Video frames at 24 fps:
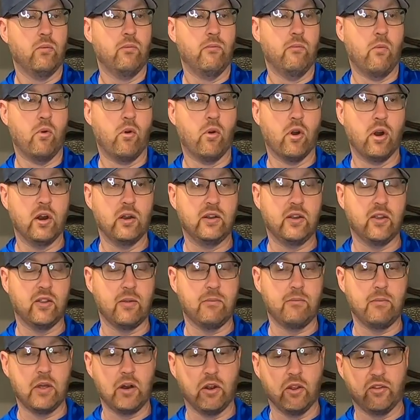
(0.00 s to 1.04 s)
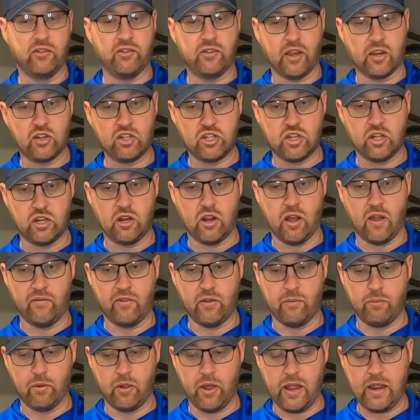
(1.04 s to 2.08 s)
more into the middle section of
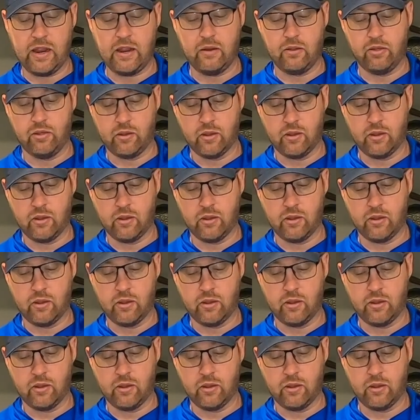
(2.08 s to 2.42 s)
the blank,